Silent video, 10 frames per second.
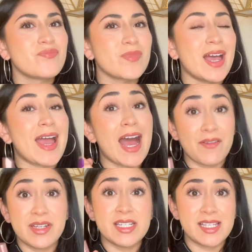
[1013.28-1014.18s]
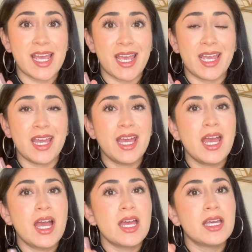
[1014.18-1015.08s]
I have to say,
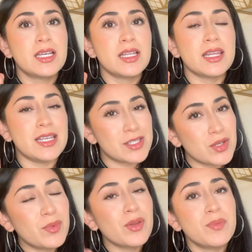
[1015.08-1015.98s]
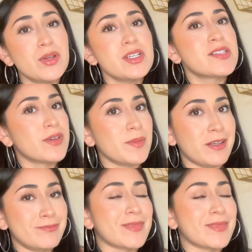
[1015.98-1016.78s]
these are both beauties for me.